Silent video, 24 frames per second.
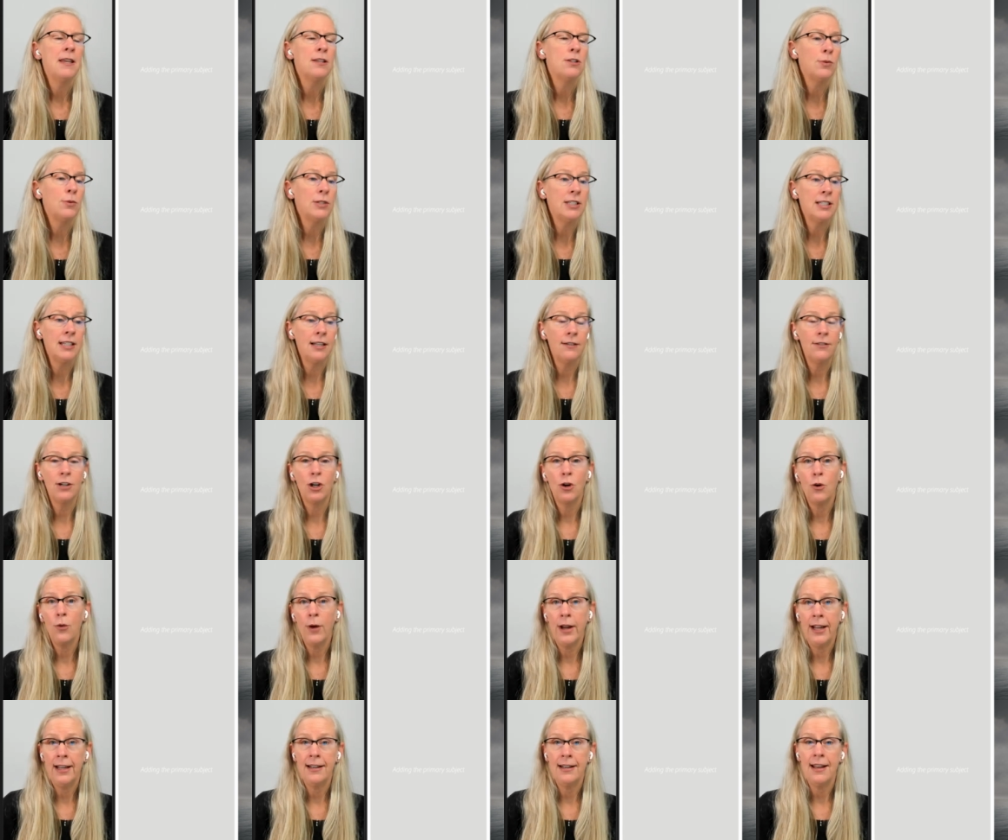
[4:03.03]
So instead of a
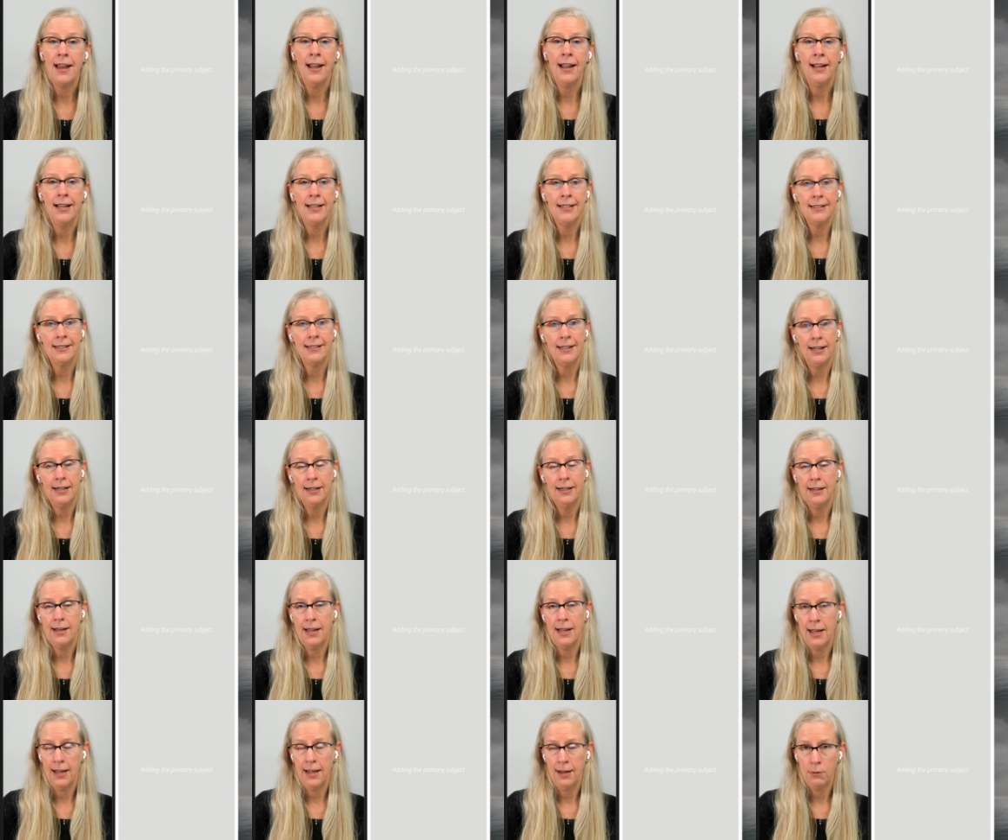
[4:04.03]
crate, I
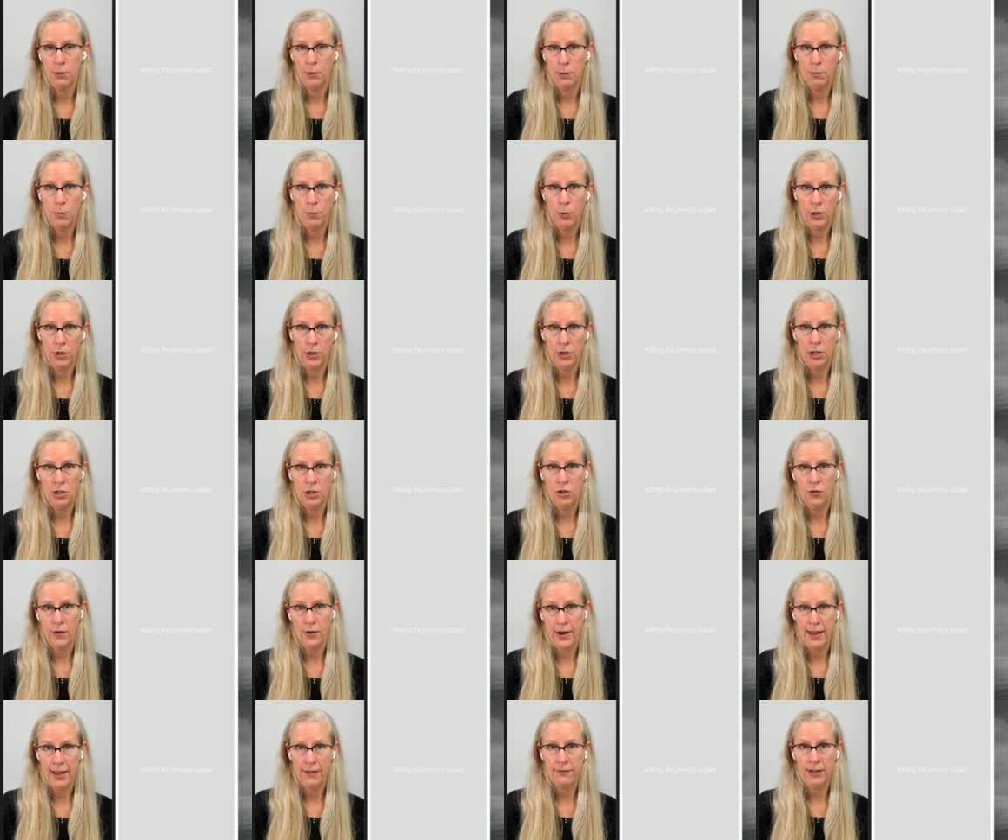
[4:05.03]
decided I would put the
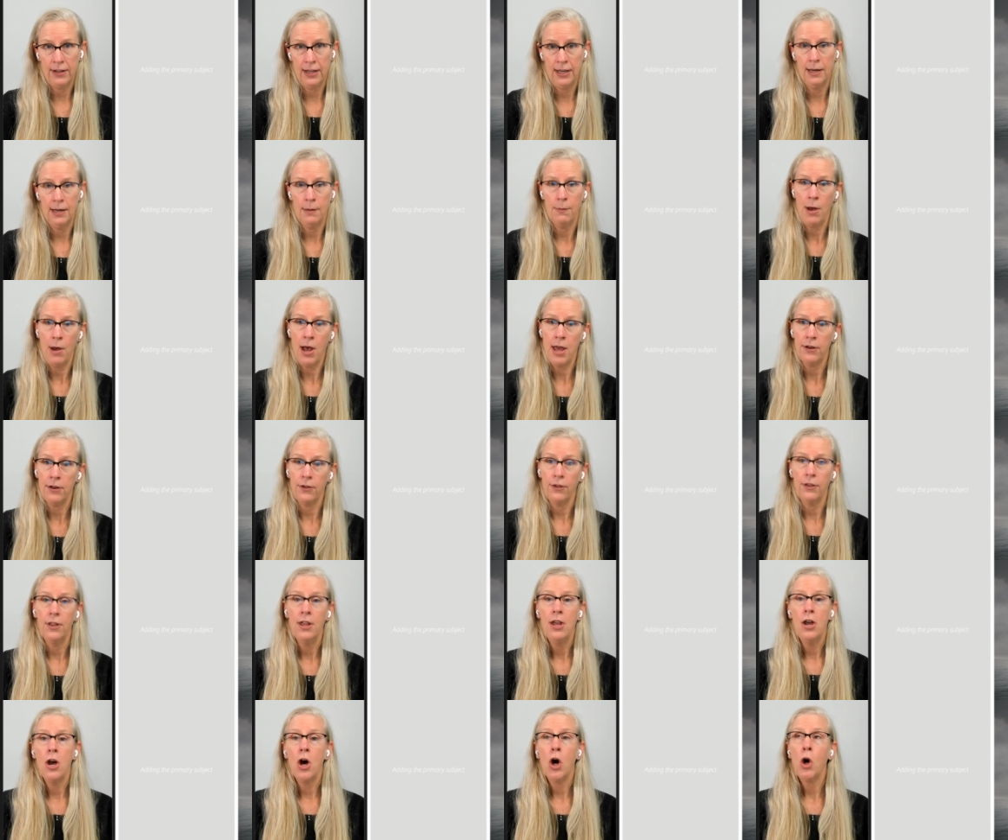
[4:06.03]
giraffe in a
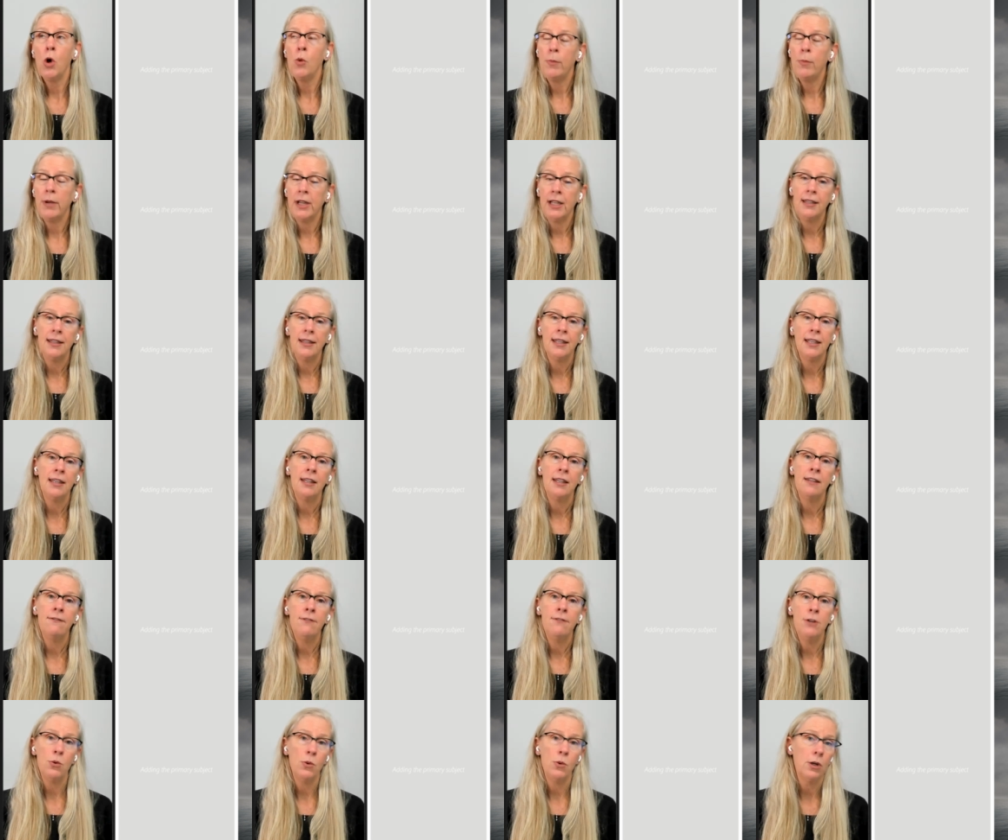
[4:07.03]
bottle, hoping that
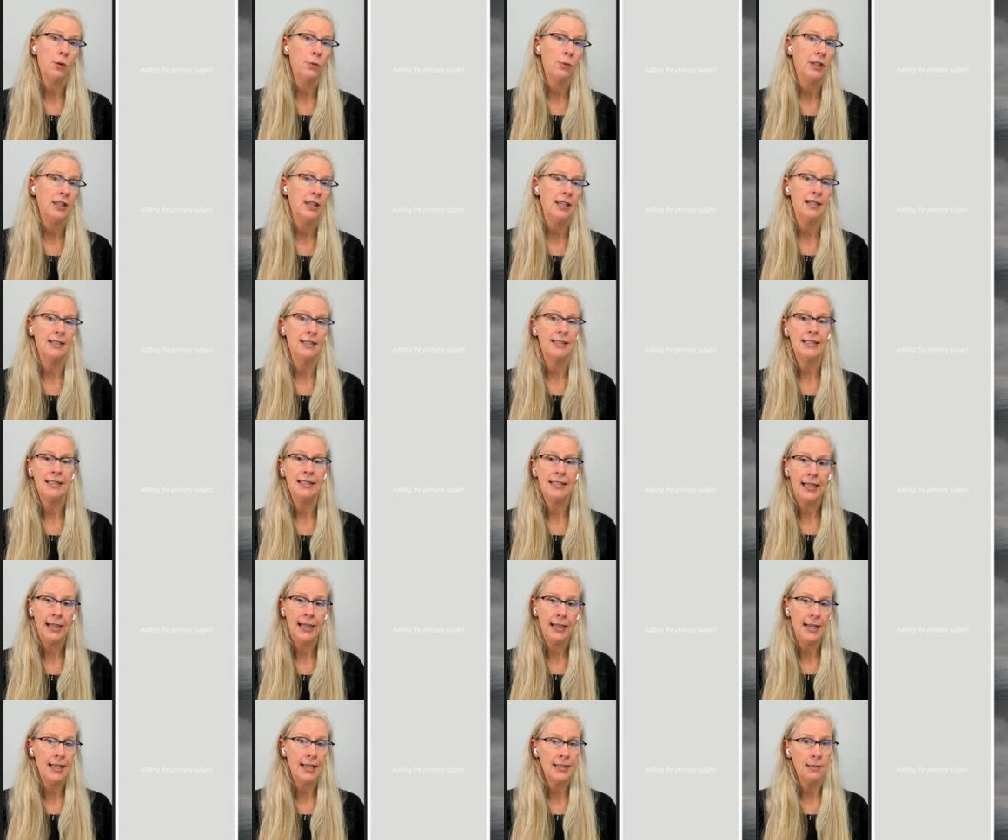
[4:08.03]
the viewer would then
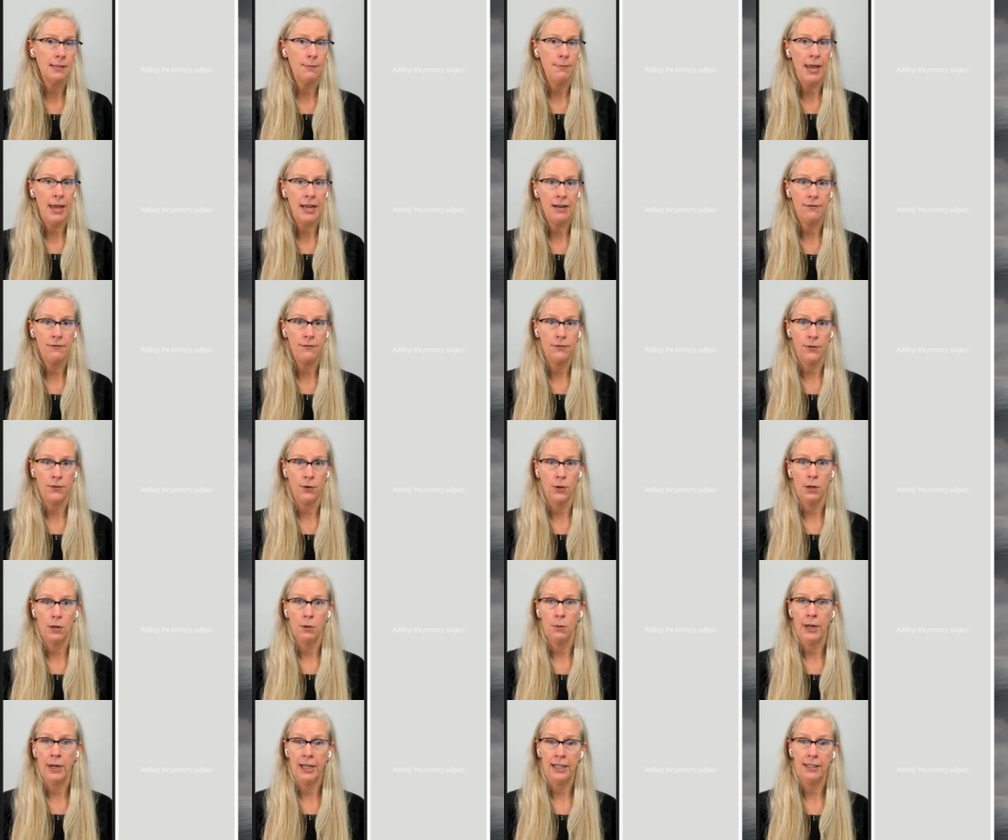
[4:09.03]
see it as a
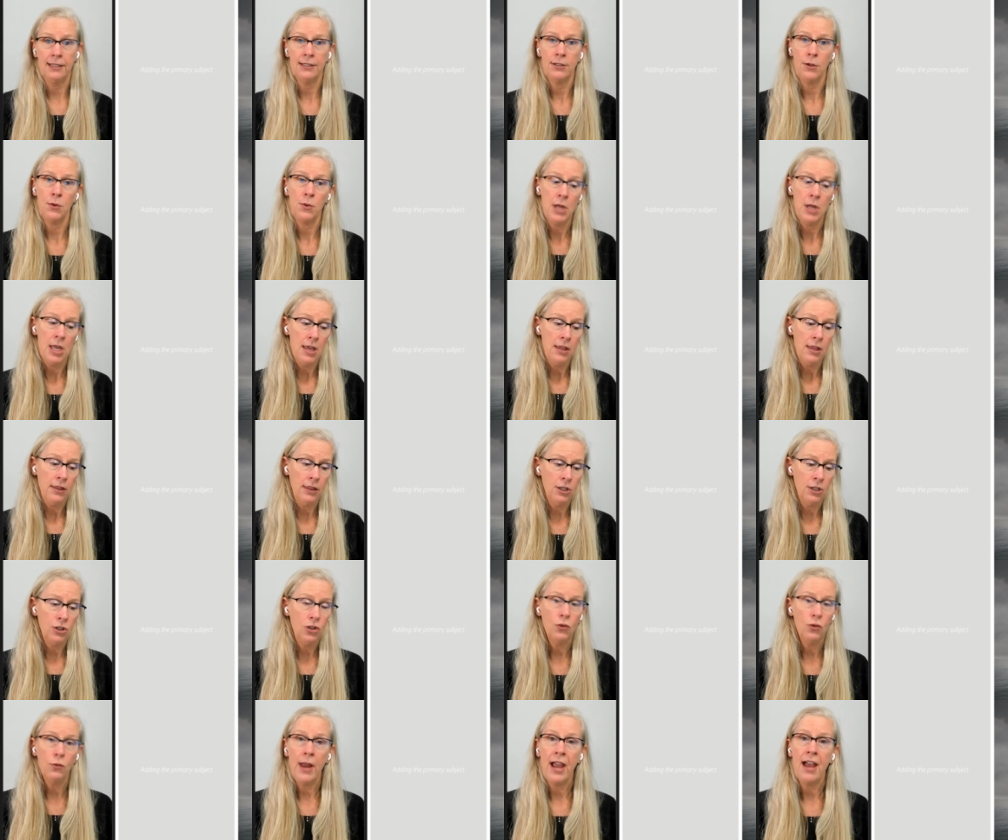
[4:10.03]
metaphor, right? So
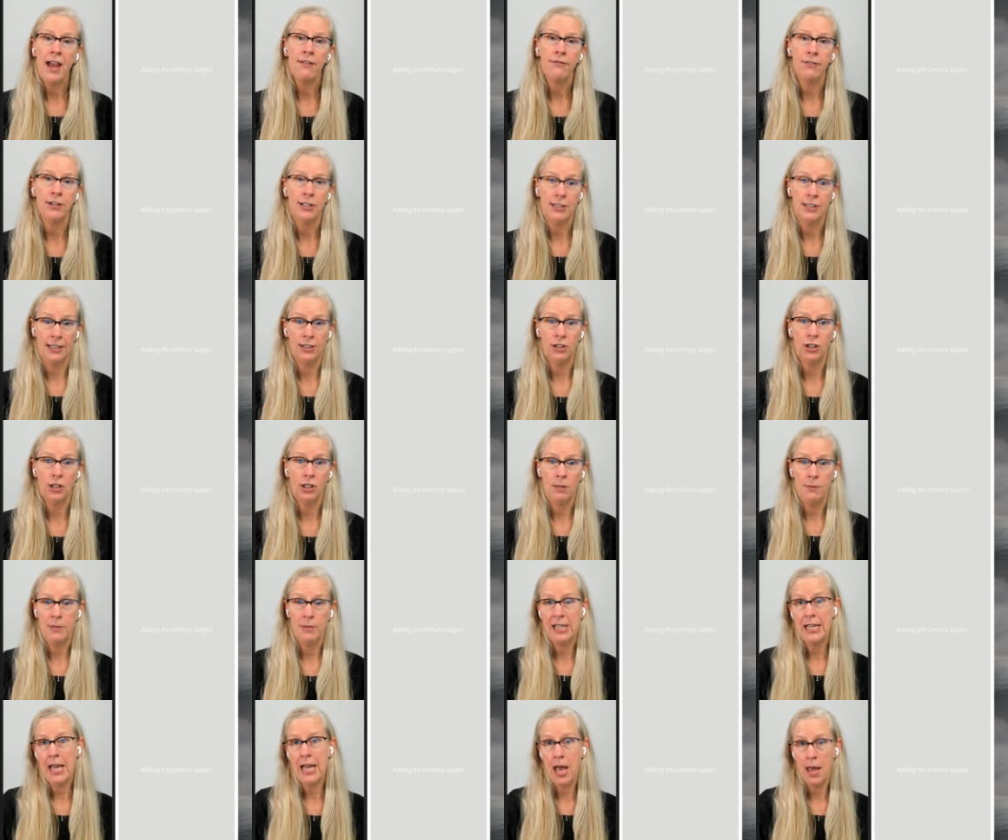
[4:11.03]
the giraffe
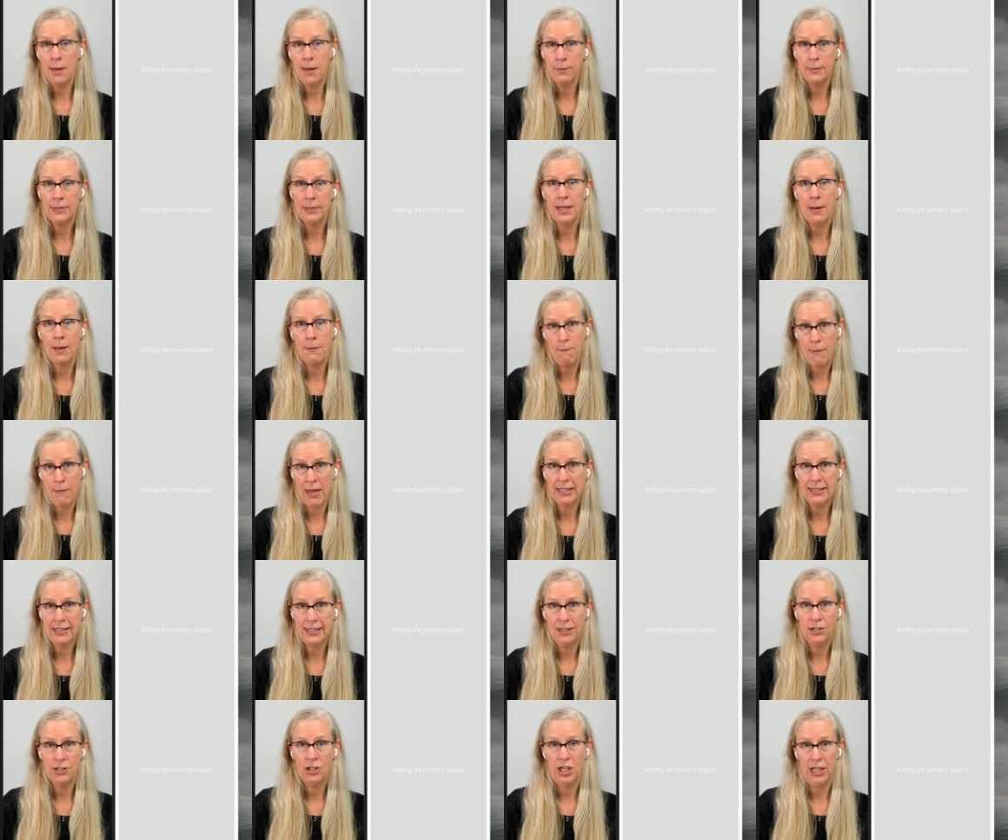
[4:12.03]
essentially becomes a
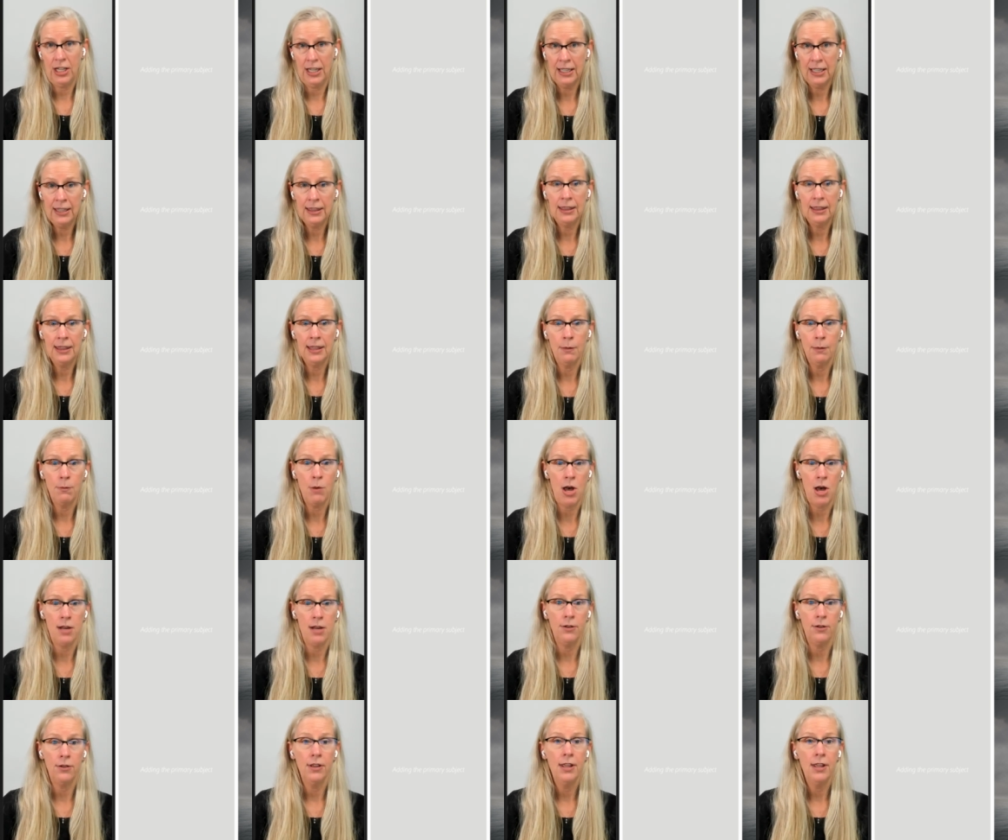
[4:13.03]
message in the
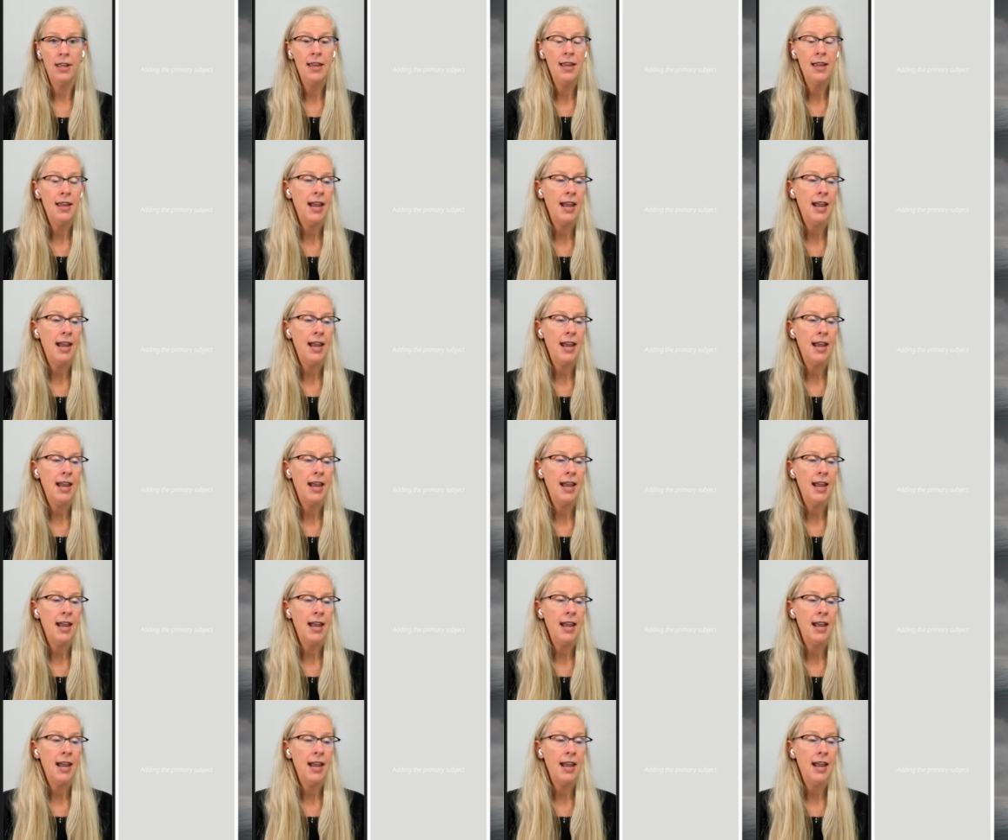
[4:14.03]
bottle.